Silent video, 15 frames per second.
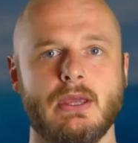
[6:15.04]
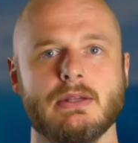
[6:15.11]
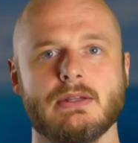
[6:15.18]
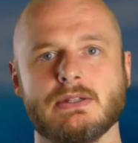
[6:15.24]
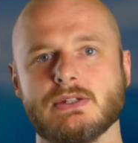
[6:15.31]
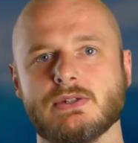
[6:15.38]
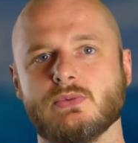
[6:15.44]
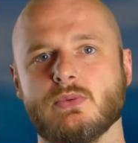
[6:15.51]

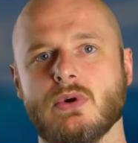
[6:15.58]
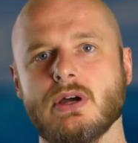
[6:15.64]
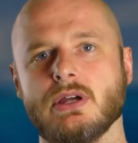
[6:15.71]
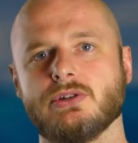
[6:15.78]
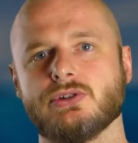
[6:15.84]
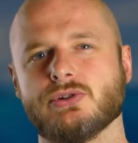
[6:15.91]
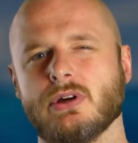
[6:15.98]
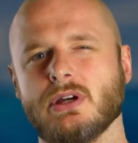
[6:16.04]
This is why
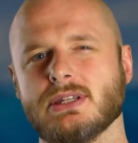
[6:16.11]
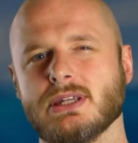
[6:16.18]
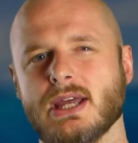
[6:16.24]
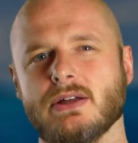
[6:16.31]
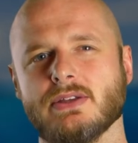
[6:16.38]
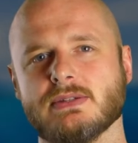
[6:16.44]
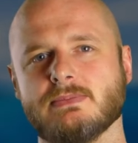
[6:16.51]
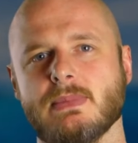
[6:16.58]
trying to
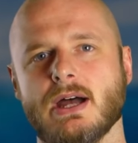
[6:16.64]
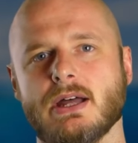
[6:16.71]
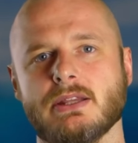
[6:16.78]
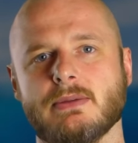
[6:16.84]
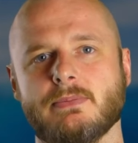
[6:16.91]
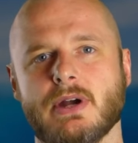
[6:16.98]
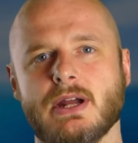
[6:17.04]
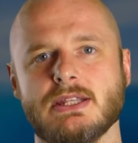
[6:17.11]
outsmart
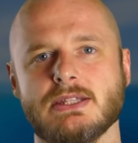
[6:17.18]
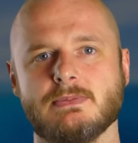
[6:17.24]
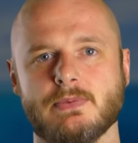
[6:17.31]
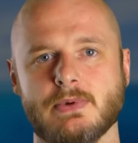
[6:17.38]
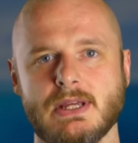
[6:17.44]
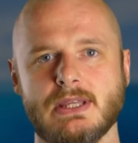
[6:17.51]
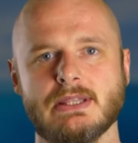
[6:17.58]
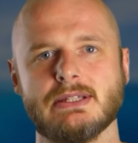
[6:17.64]
the brain's
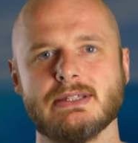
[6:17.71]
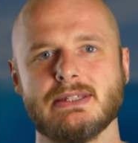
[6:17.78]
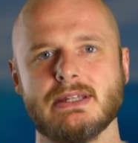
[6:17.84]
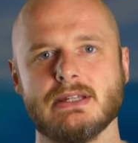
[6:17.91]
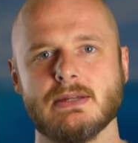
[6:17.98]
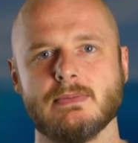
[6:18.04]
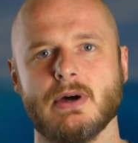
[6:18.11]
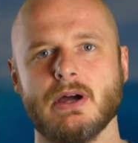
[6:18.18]
breathing
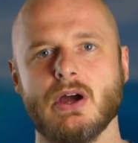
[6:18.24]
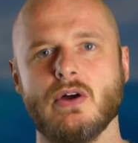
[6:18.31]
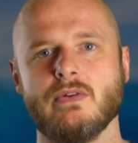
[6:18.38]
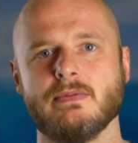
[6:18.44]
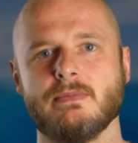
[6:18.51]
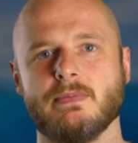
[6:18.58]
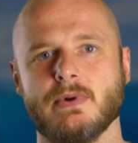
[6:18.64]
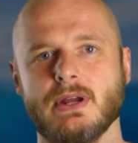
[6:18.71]
center by
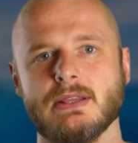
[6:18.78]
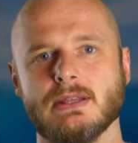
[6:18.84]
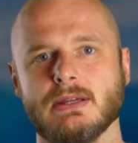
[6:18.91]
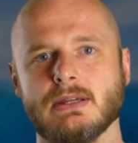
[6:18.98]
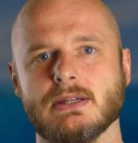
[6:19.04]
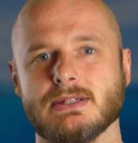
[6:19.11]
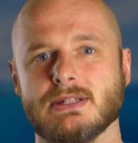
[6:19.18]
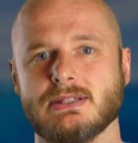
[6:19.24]

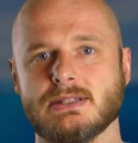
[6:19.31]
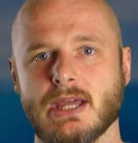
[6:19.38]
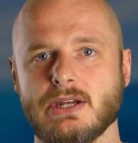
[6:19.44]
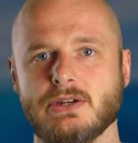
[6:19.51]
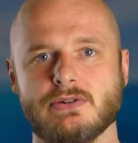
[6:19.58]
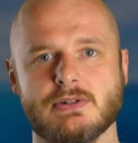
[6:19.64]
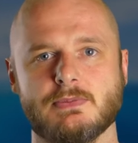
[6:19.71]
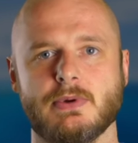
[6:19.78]
overbreathing is a
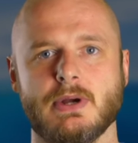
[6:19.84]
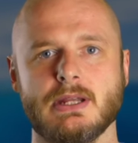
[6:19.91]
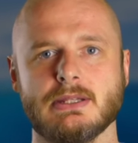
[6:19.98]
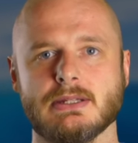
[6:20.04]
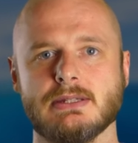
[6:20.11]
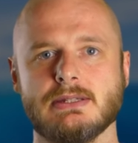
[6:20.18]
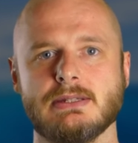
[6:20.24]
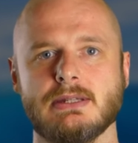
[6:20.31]
dangerous
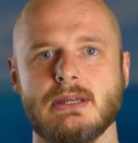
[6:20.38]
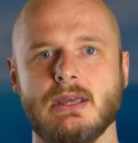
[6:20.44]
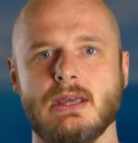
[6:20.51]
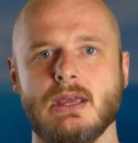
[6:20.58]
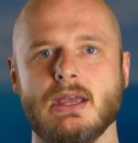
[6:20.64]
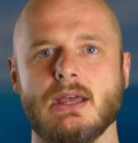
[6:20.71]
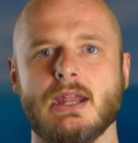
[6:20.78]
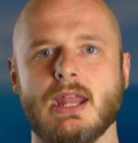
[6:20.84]
practice,
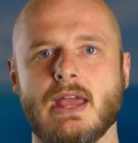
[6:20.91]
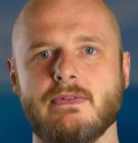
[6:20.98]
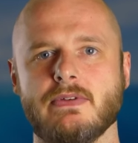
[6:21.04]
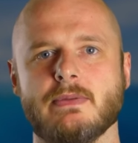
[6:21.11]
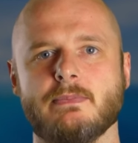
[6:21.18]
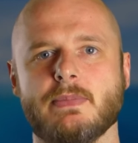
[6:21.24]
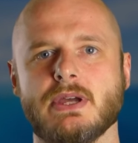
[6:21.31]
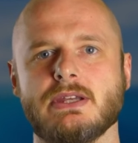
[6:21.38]
and having
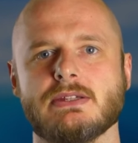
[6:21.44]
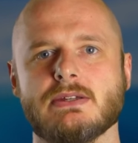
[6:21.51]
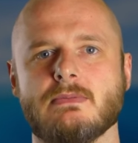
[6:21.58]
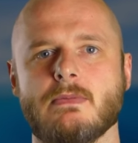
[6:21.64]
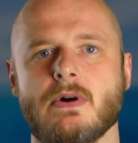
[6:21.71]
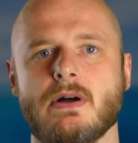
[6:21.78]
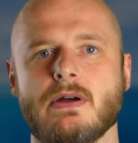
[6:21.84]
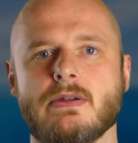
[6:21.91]
the peace of
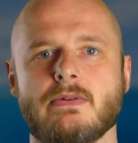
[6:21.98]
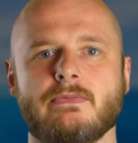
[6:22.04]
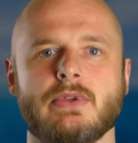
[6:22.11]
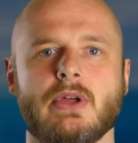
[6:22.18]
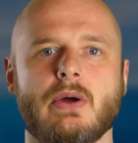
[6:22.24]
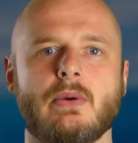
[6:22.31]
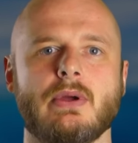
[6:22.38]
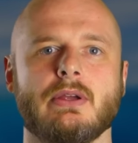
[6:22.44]
mind of
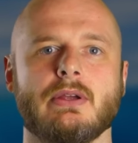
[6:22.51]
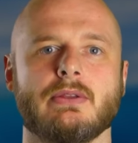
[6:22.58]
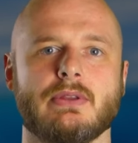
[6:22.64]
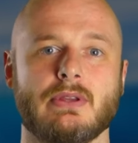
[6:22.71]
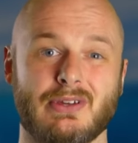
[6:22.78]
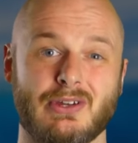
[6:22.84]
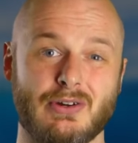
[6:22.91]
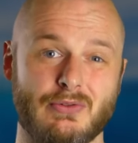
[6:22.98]
knowing
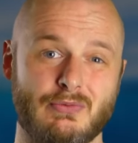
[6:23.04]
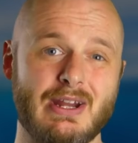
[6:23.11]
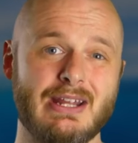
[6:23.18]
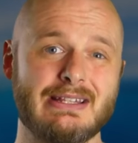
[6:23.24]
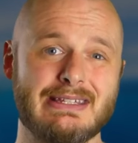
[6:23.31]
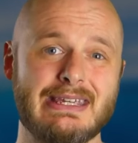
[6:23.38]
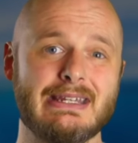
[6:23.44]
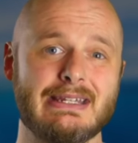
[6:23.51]
the
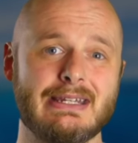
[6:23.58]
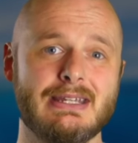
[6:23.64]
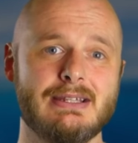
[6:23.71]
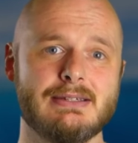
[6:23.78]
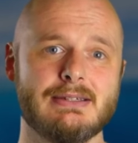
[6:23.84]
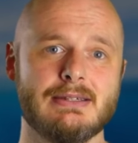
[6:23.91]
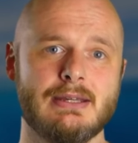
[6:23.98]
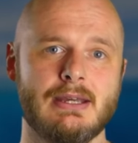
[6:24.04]
correct
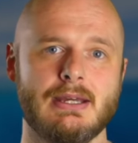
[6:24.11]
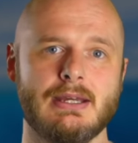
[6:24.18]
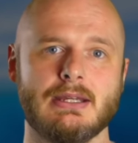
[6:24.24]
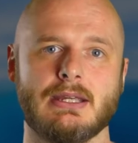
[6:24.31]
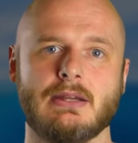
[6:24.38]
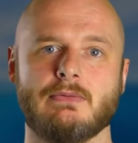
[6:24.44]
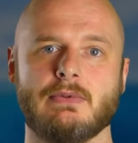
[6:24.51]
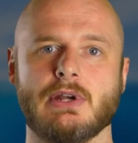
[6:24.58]
techniques
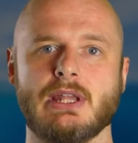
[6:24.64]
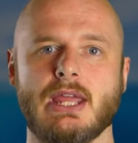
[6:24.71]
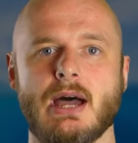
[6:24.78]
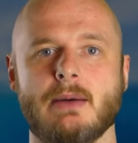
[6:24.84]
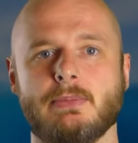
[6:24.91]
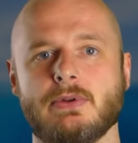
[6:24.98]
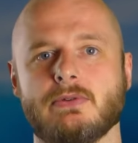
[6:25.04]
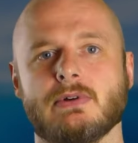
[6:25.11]
can really
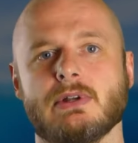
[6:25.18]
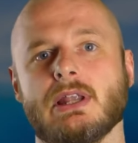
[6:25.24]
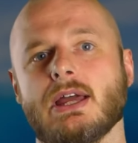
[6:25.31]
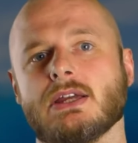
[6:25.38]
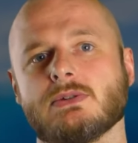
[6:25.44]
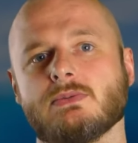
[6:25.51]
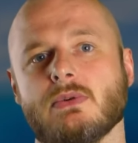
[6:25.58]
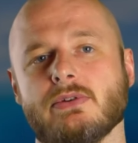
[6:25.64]
help you
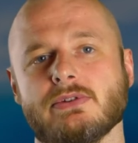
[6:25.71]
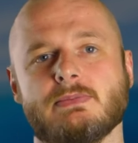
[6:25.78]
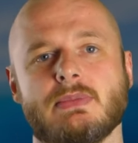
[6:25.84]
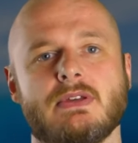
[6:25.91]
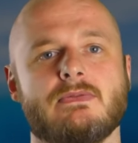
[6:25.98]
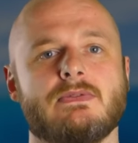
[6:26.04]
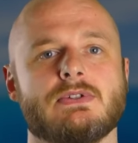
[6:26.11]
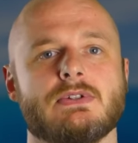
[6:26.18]
relax while
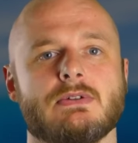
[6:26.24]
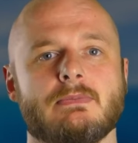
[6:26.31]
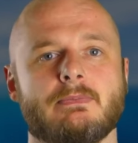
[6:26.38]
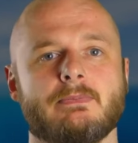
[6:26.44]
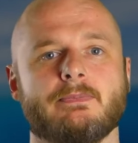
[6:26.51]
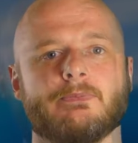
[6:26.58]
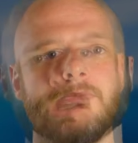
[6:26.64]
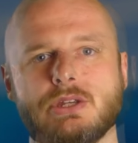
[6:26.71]
spearfishing.
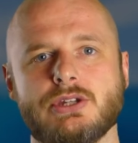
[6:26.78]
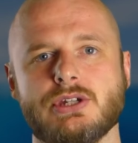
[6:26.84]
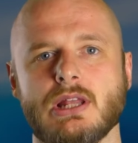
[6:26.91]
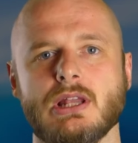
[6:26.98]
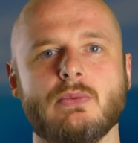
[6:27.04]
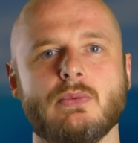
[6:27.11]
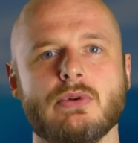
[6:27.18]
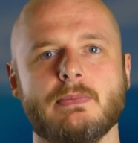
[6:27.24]

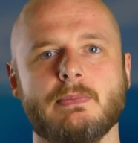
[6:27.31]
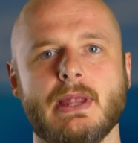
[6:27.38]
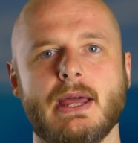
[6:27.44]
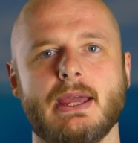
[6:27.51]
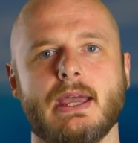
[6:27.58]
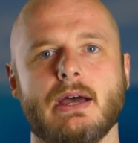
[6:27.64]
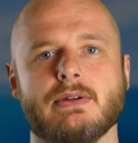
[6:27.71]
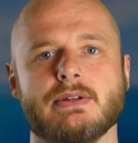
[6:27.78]
Shallow water
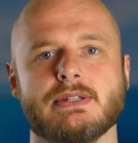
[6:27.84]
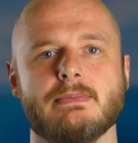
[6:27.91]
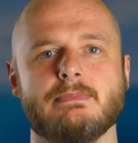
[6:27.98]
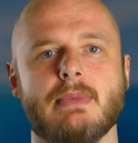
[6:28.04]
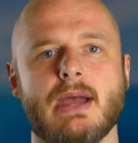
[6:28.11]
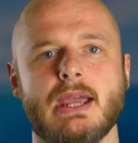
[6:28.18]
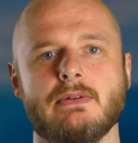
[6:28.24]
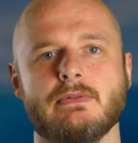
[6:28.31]
blackout is the
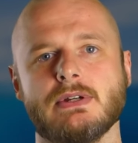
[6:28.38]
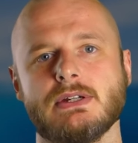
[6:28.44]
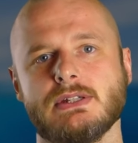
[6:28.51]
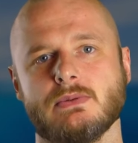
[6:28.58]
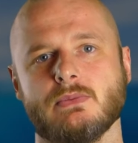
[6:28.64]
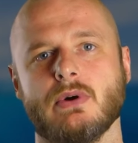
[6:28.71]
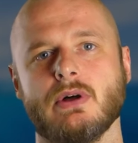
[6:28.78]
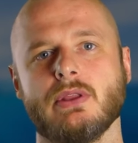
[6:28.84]
main
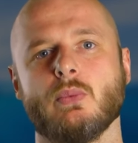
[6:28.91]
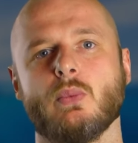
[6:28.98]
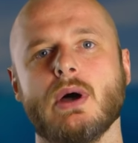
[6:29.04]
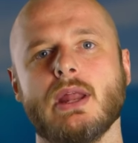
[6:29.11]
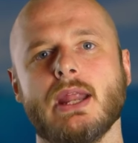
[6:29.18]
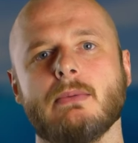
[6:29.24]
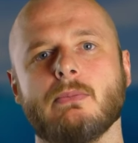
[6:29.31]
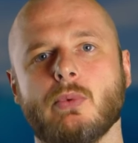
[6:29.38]
reason why the
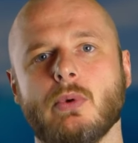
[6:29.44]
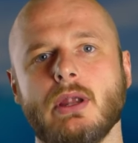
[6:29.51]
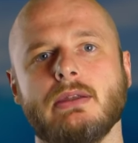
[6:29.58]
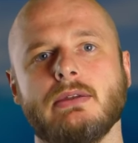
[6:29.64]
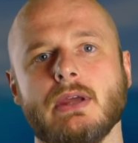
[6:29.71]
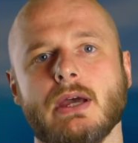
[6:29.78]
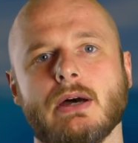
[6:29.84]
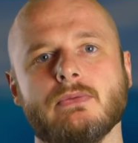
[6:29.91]
1 up, 1
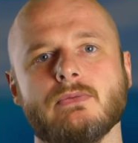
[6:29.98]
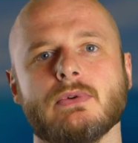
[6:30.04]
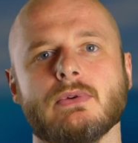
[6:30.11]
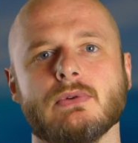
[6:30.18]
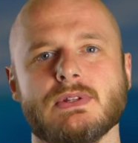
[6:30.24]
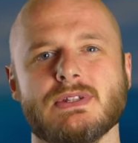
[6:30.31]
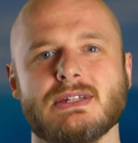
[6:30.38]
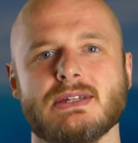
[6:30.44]
down
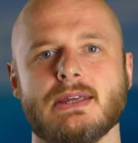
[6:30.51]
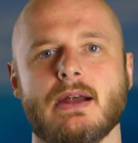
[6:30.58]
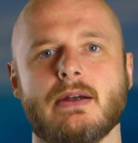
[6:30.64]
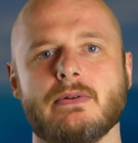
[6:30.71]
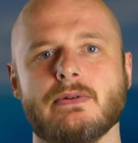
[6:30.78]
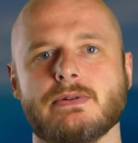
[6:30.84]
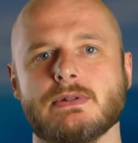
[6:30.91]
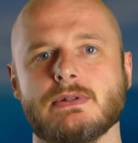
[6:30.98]
rule is
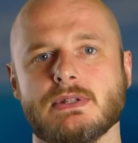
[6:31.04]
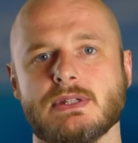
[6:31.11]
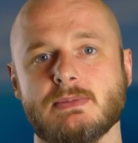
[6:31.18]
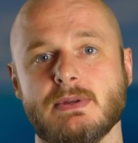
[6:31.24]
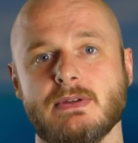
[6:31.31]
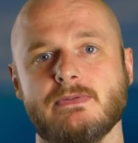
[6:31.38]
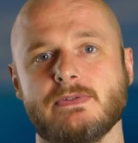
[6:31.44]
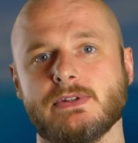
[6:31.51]
encouraged in the
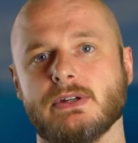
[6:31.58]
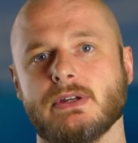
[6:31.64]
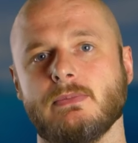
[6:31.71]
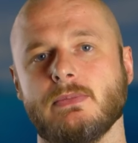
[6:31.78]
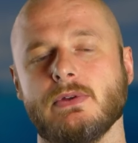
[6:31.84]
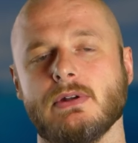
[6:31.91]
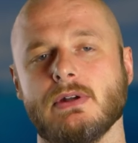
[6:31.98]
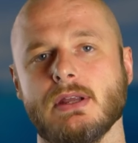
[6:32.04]
spearfishing
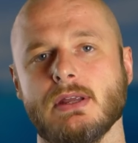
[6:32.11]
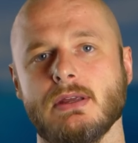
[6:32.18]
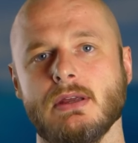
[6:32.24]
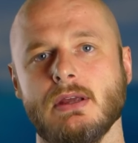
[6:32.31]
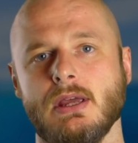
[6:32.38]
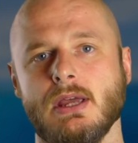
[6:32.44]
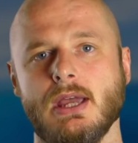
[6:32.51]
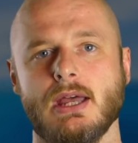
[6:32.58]
community,
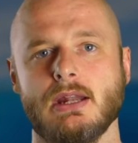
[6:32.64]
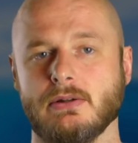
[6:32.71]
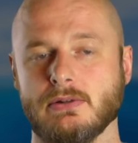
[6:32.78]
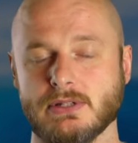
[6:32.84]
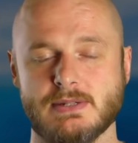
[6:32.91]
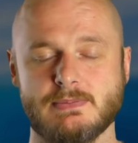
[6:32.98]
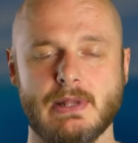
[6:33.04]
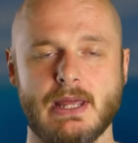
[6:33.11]
and I'll
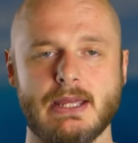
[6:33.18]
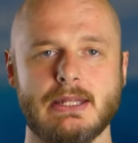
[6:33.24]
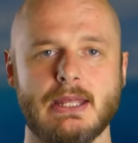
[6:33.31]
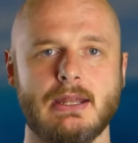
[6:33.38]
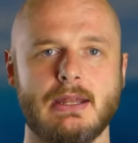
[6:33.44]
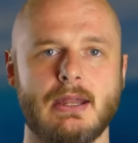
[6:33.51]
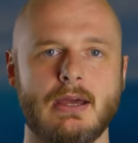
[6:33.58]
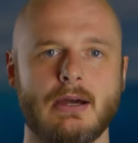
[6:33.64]
explain
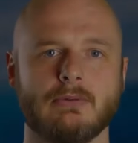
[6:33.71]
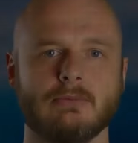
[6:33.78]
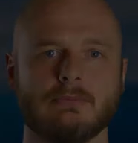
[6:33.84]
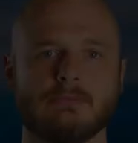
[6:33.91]
that now.